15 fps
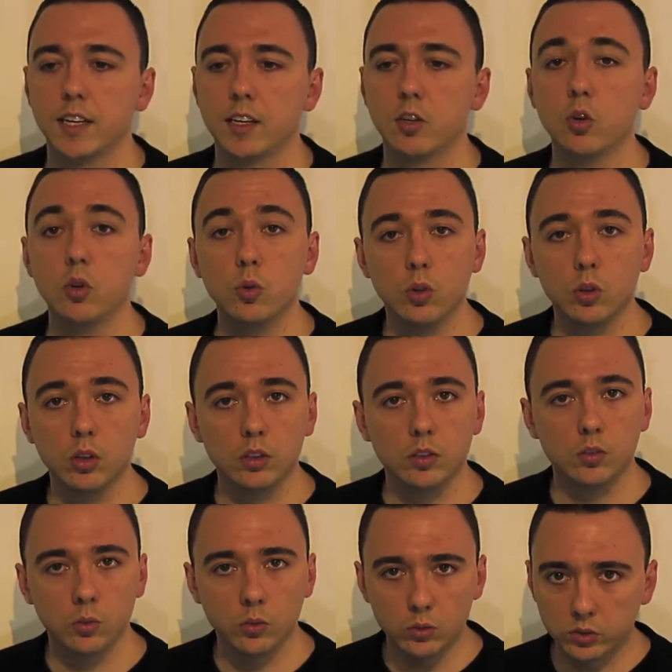Google
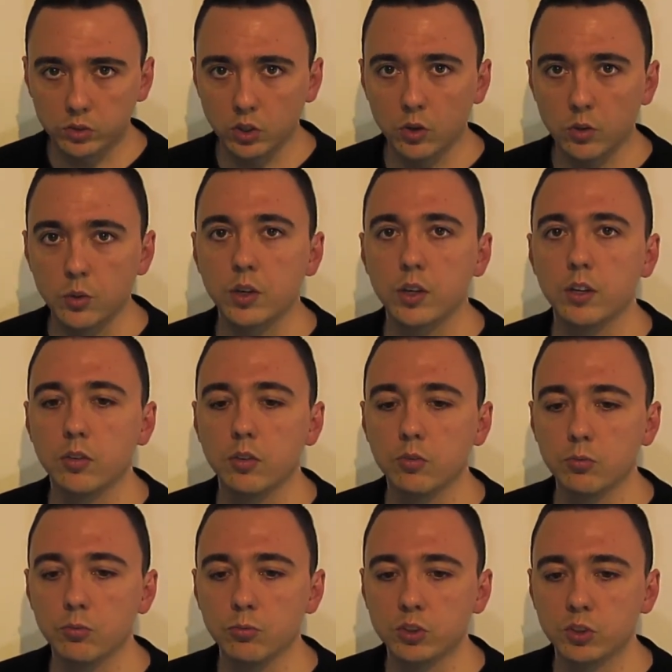also
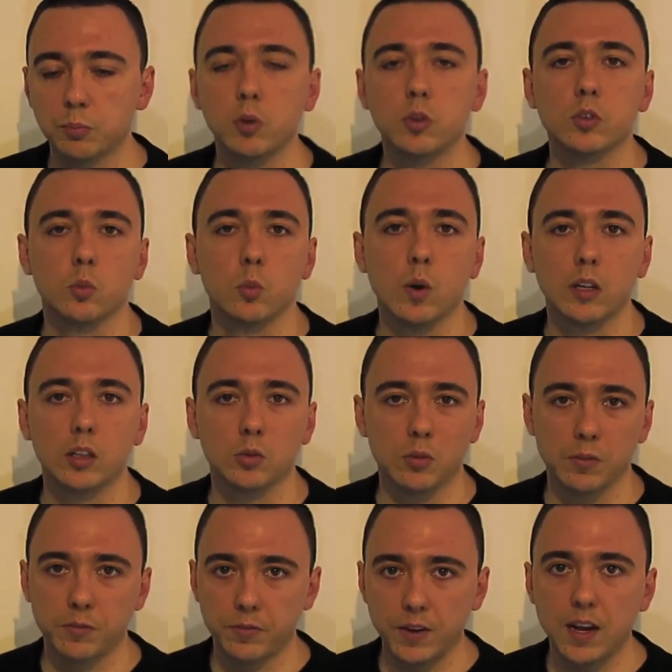responds well to a
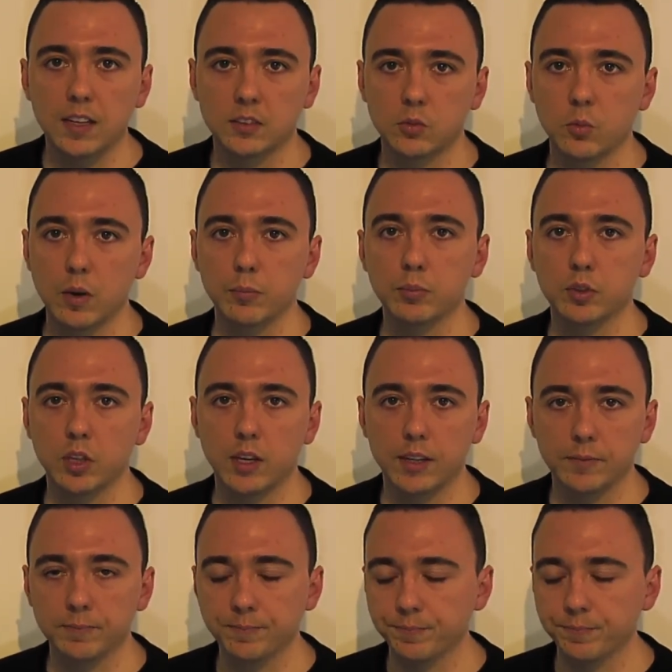fast website.